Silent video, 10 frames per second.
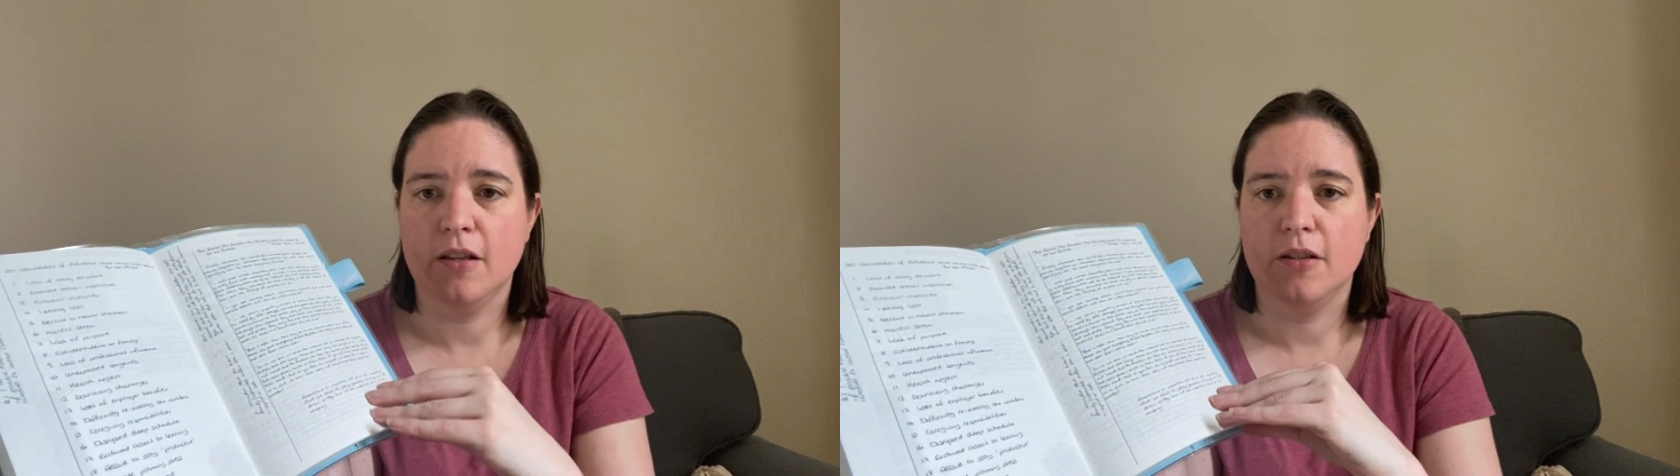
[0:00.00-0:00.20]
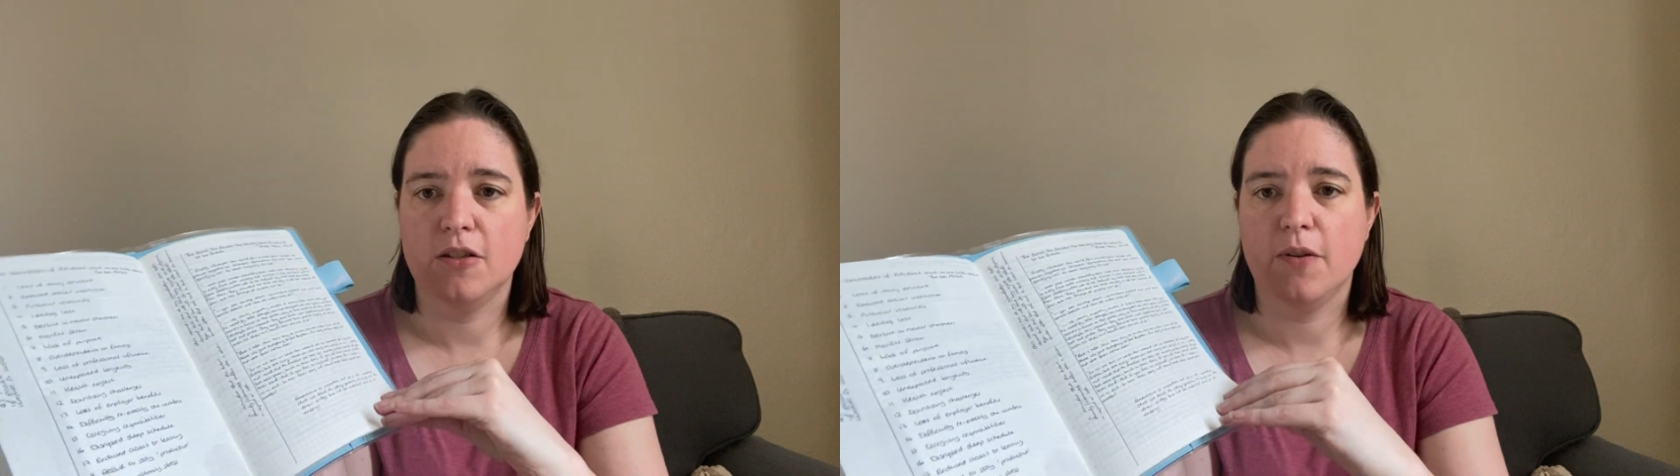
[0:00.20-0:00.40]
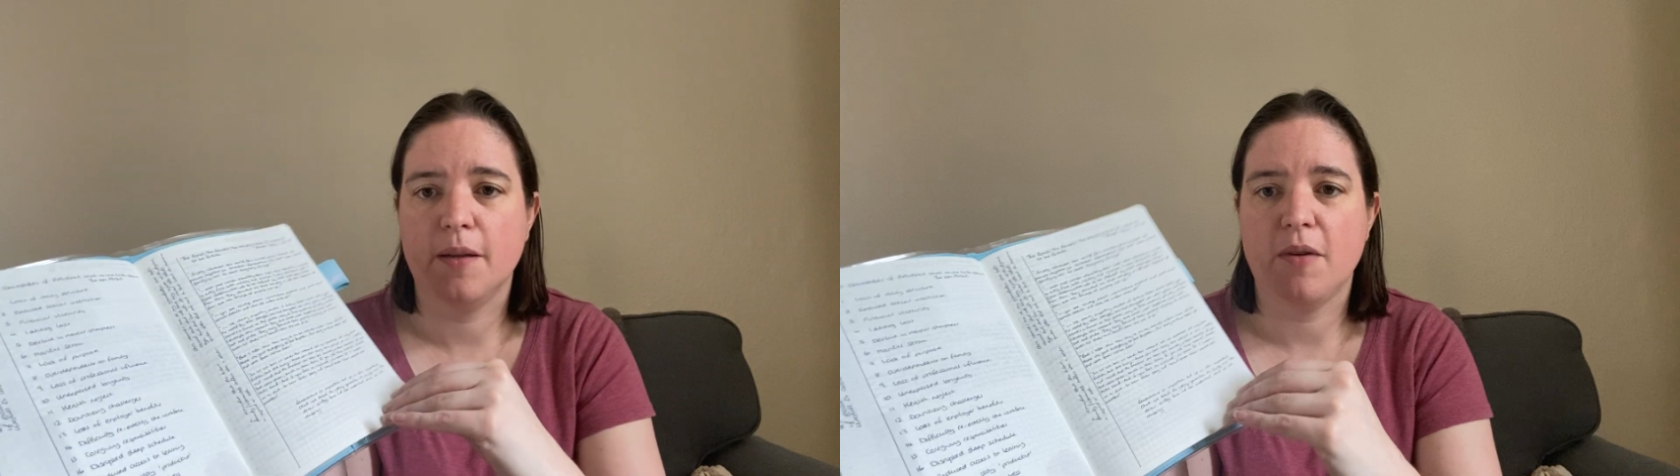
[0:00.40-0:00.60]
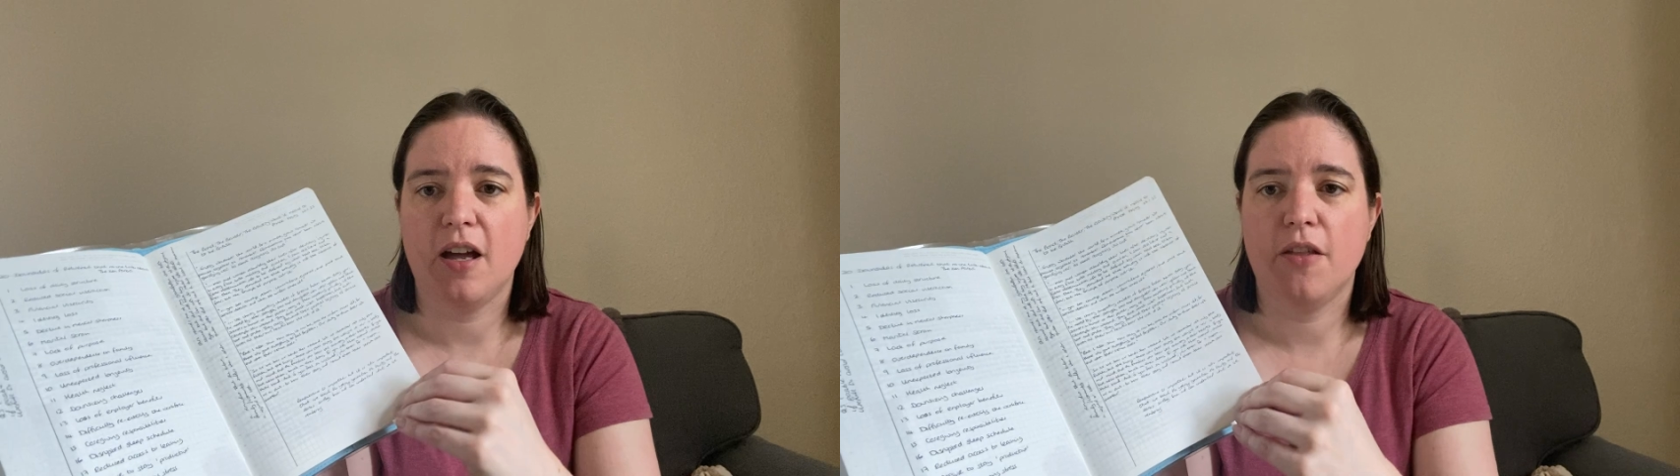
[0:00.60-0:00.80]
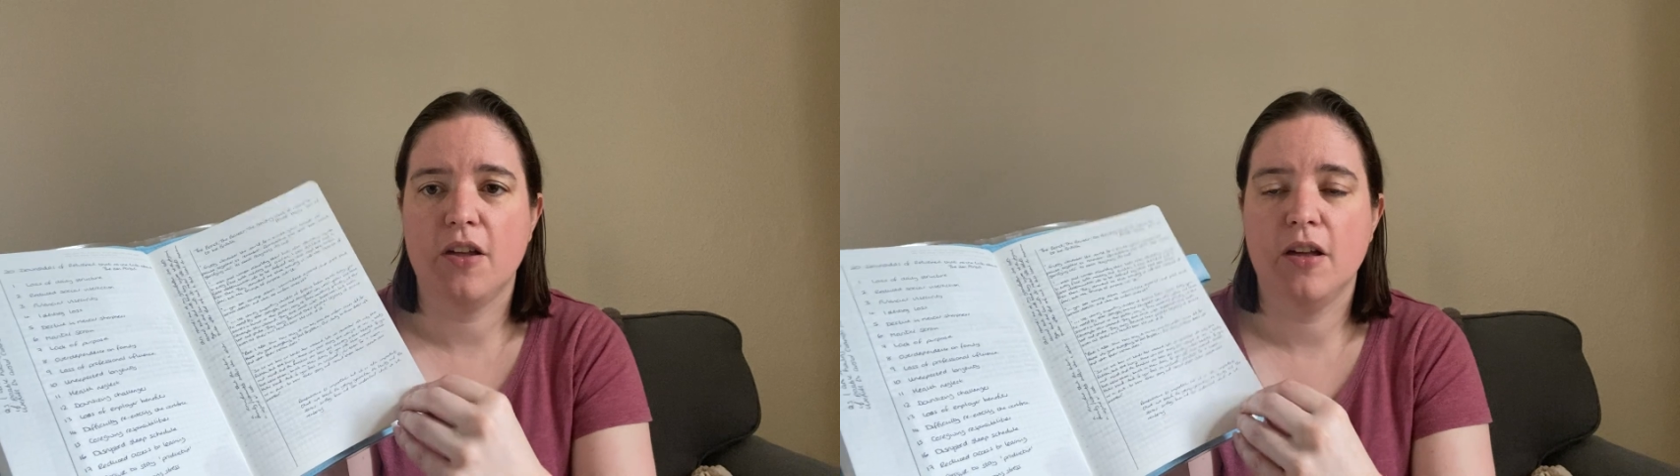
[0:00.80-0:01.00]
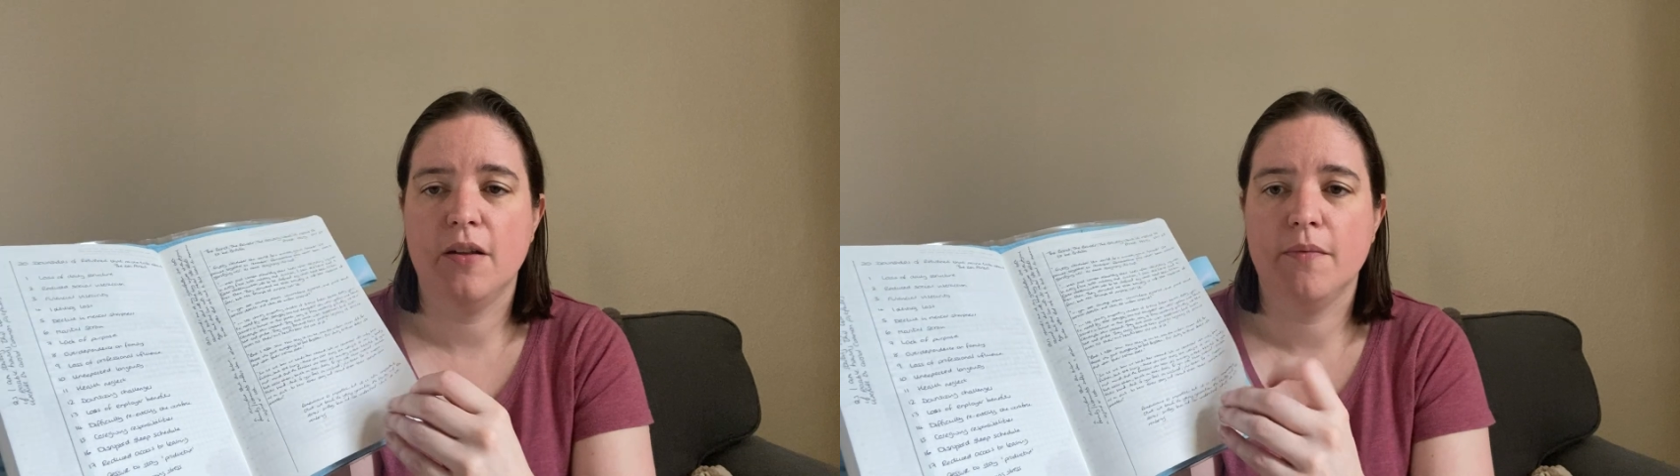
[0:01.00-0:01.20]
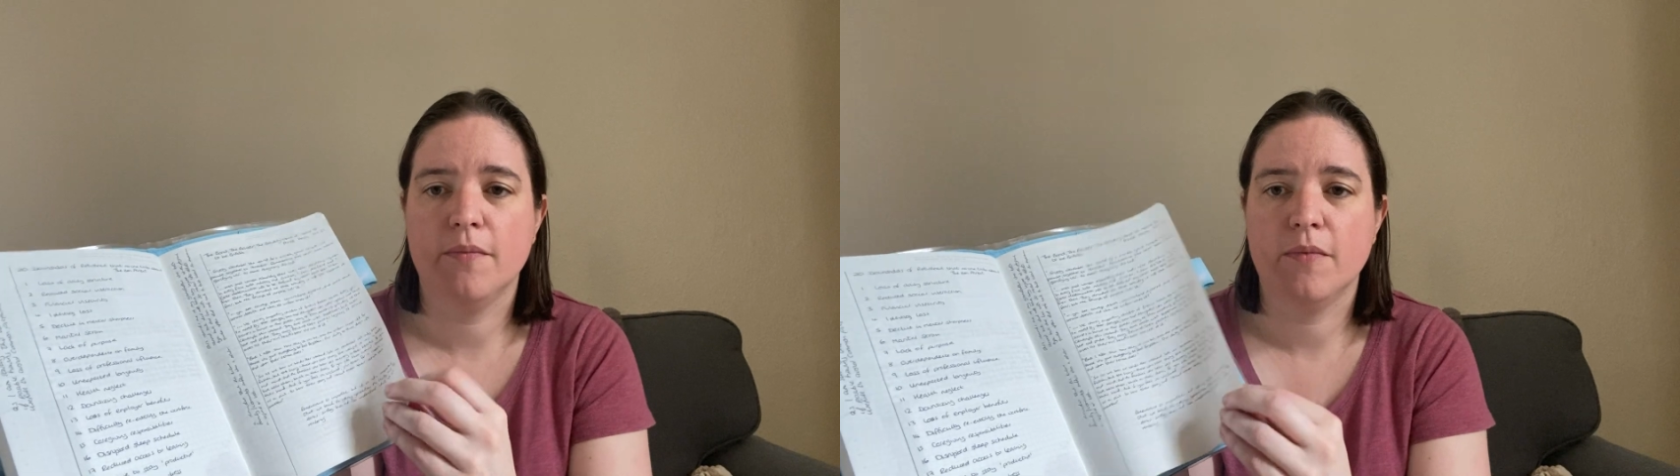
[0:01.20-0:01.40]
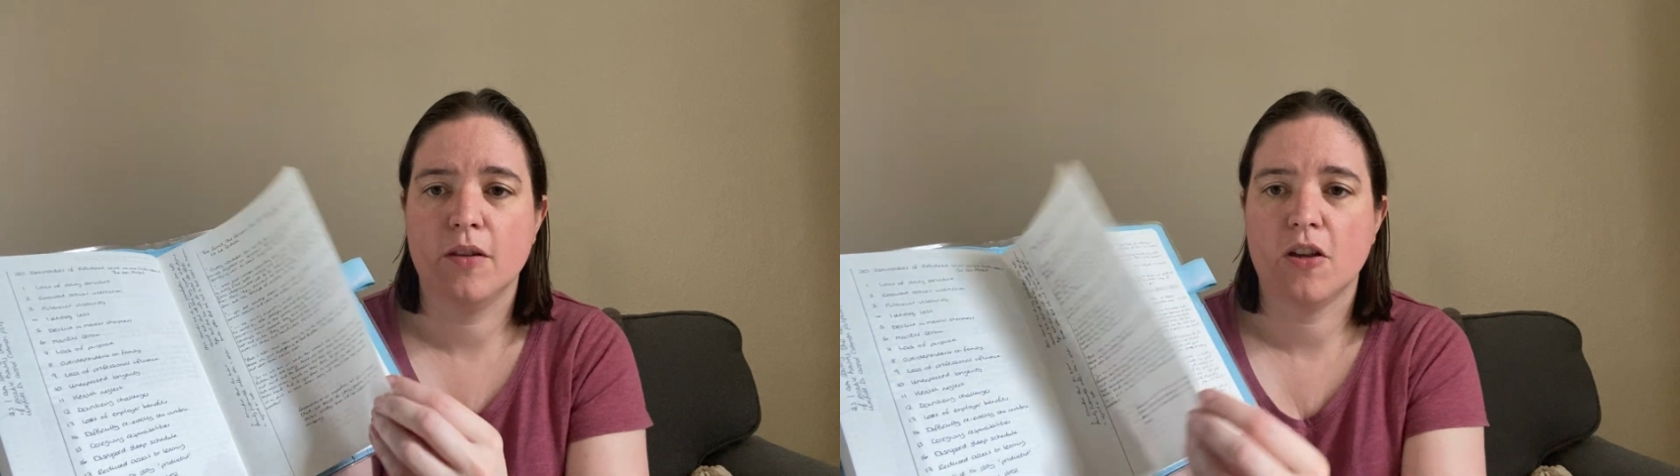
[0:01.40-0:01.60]
doing my other
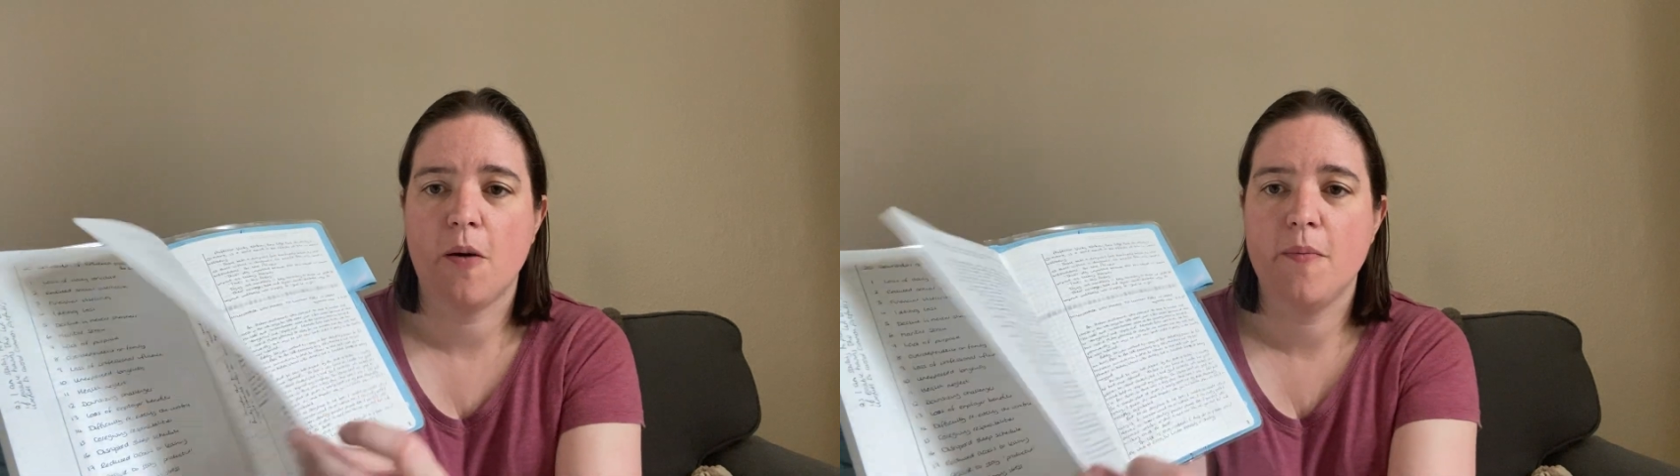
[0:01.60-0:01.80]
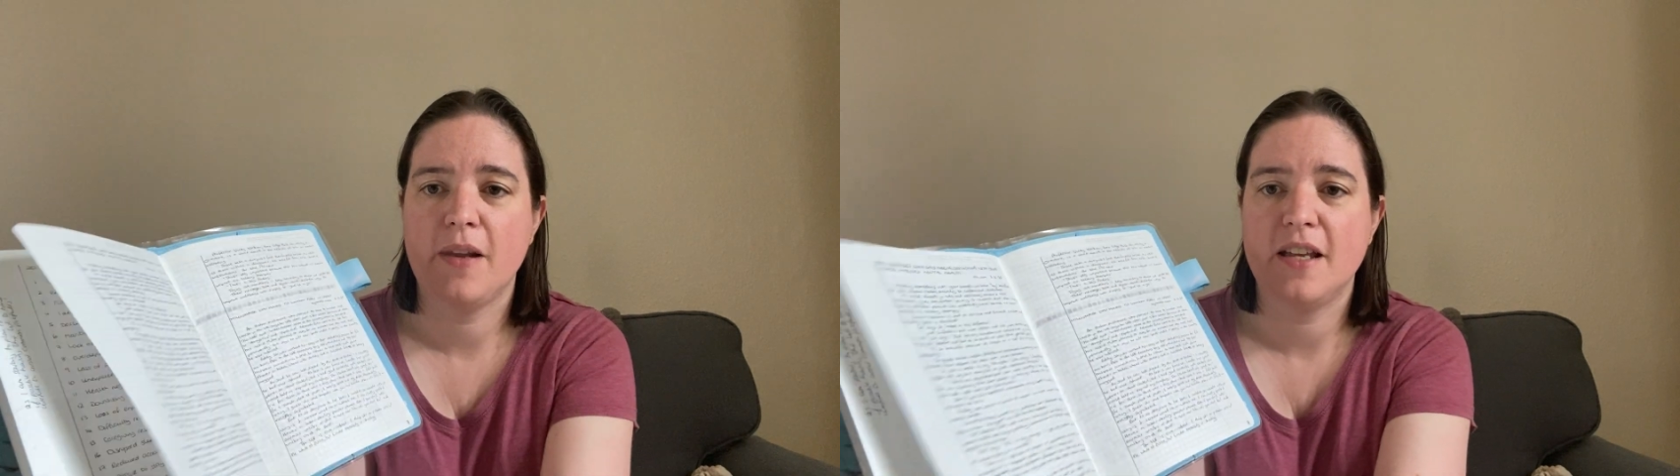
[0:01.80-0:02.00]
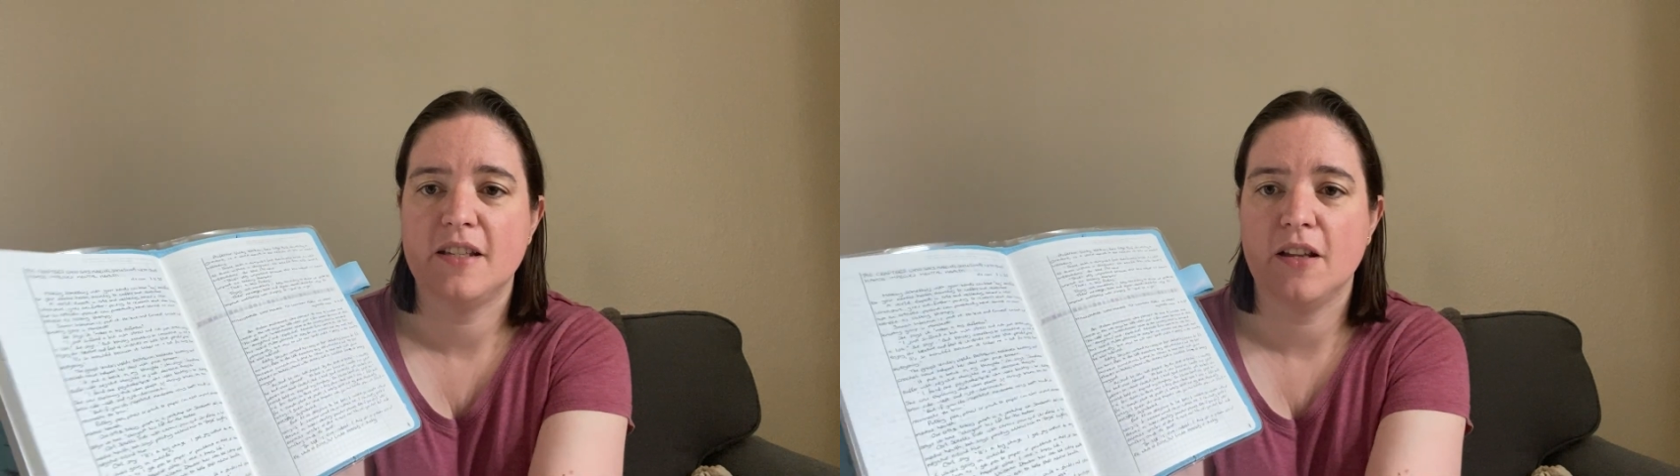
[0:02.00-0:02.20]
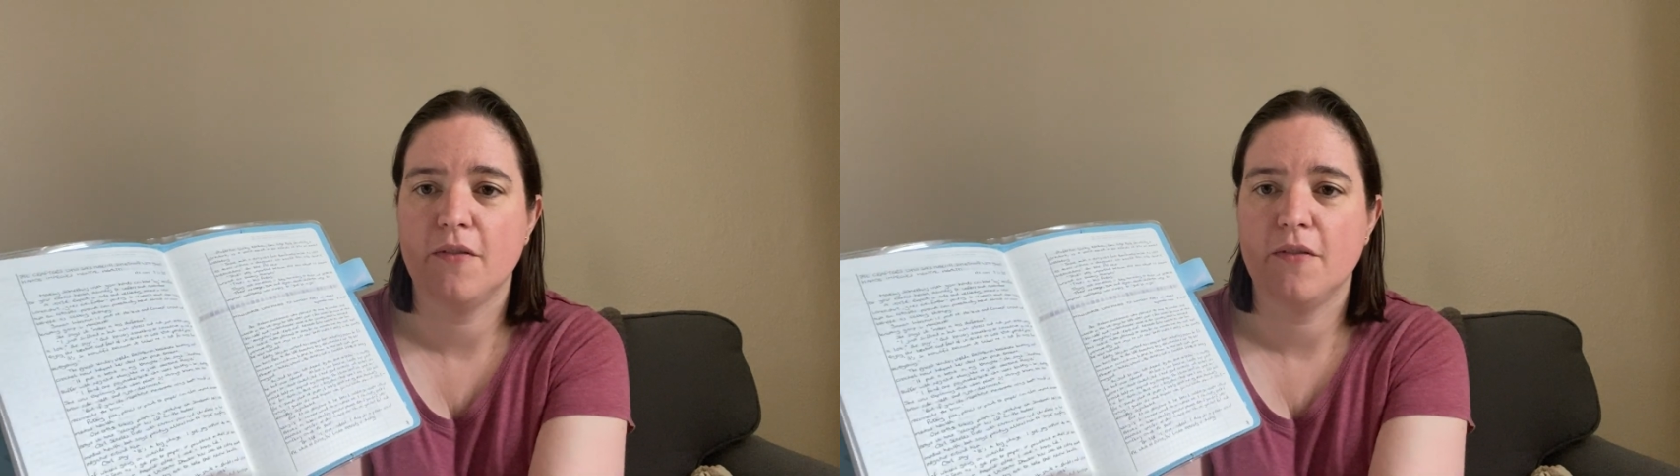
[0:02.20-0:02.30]
commonplacing